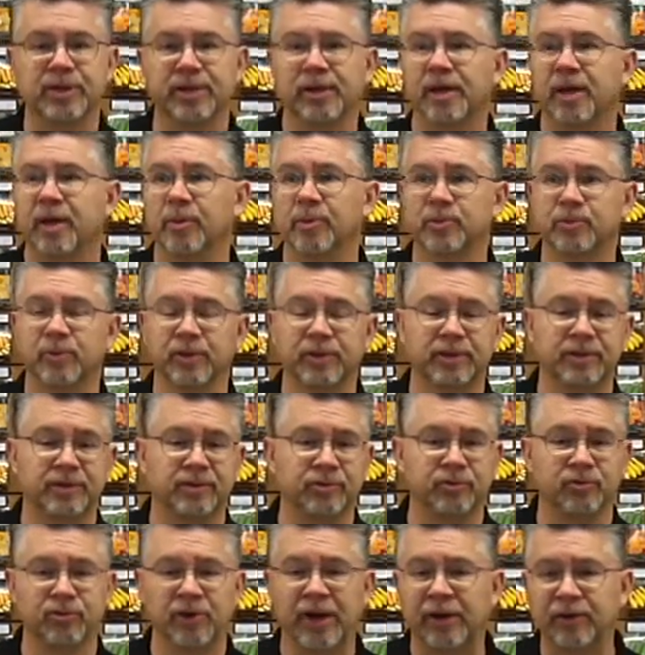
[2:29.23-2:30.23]
It helps
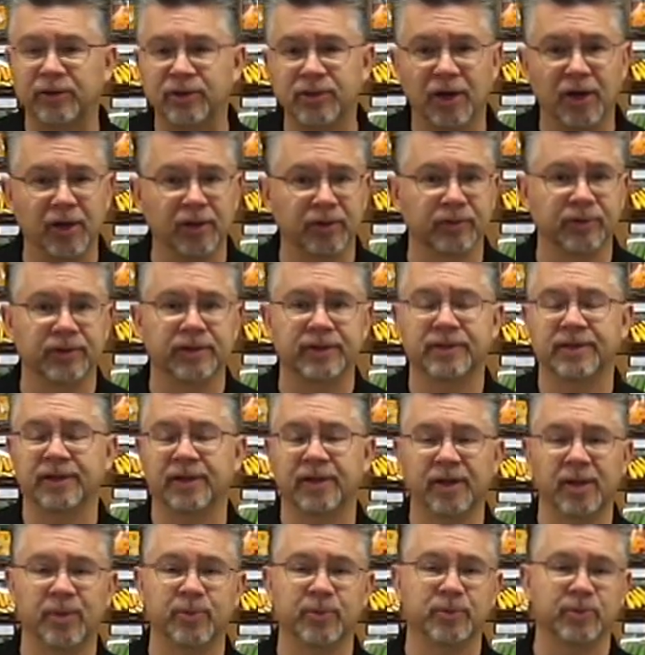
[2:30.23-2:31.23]
with drought tolerance. It
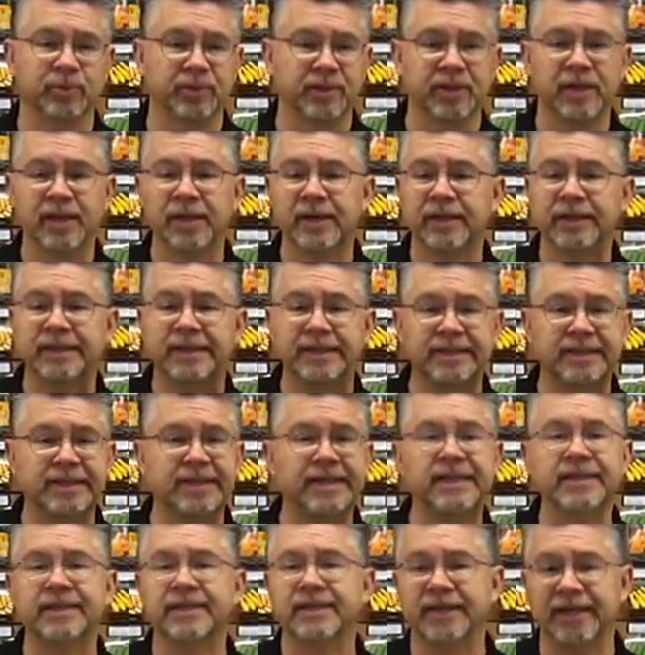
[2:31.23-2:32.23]
helps with
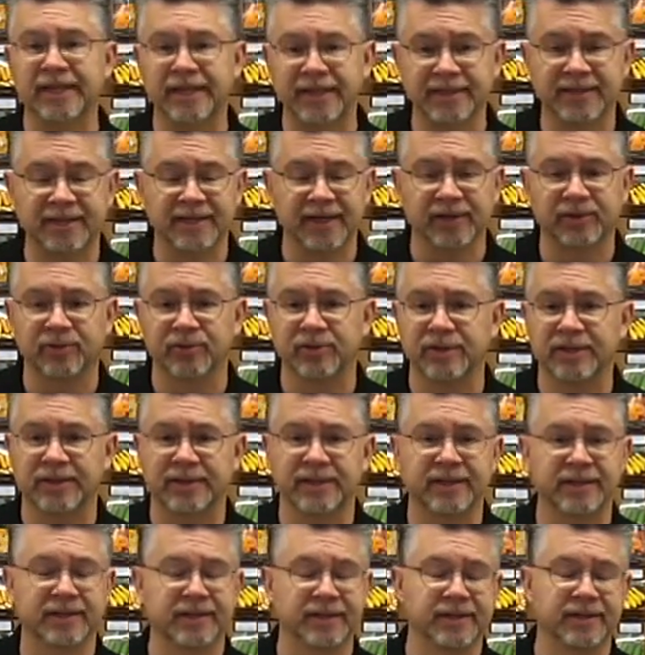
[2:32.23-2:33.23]
disease and insect
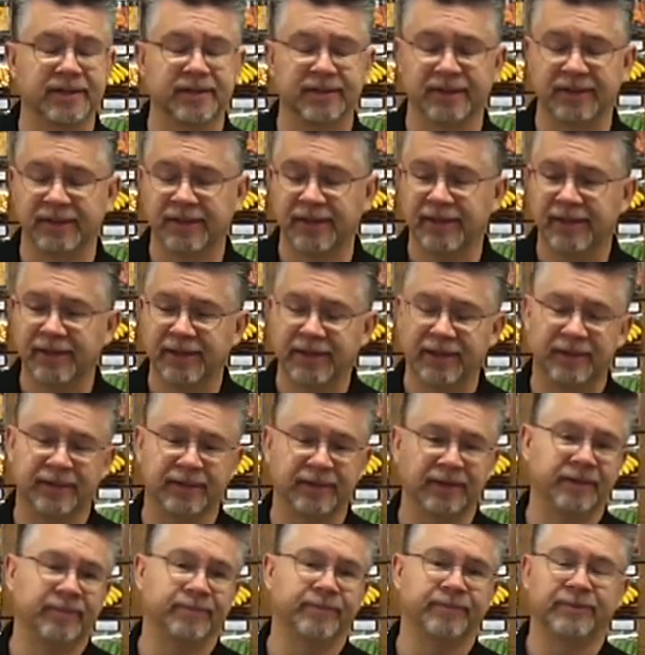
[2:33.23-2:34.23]
resistance.
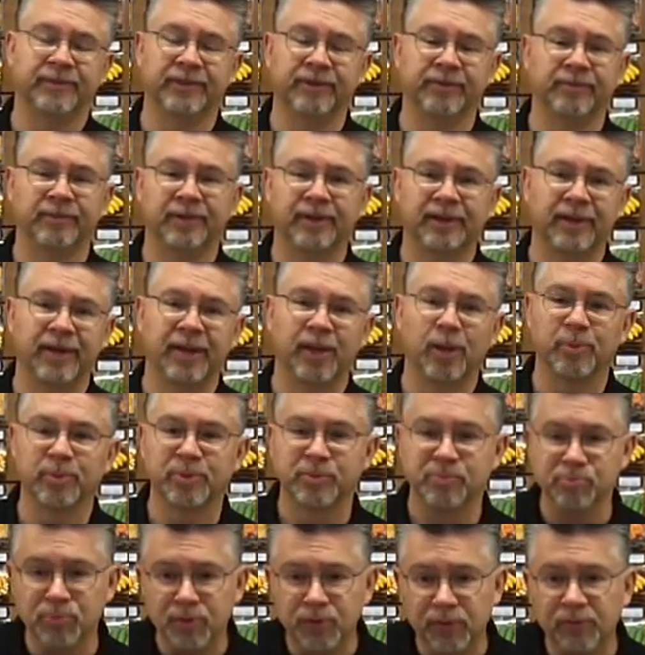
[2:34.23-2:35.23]
It
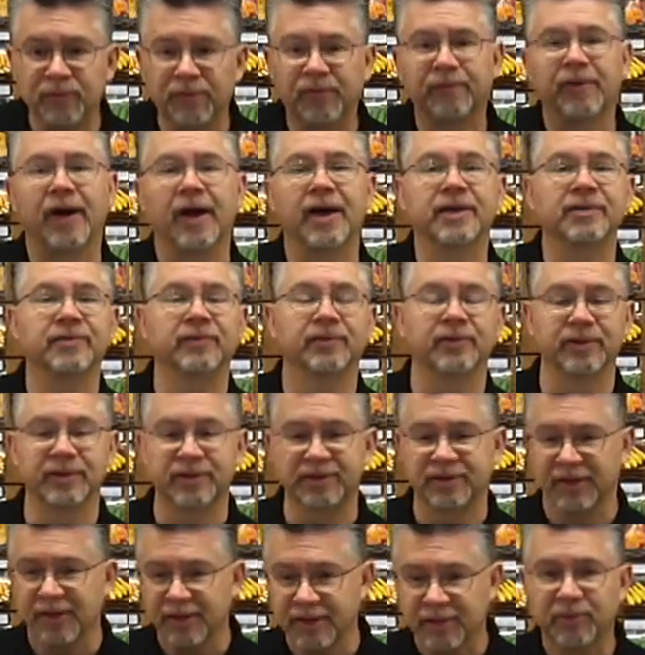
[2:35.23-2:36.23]
helps move
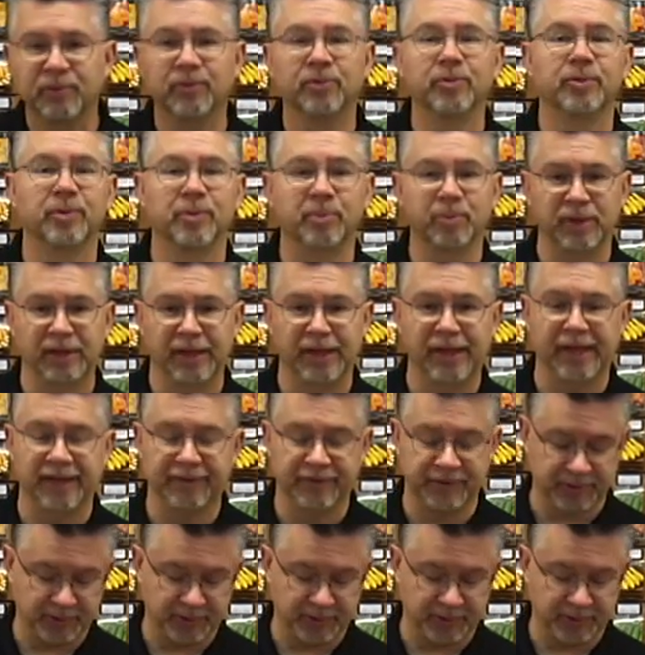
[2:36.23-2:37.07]
phosphorus through the plant.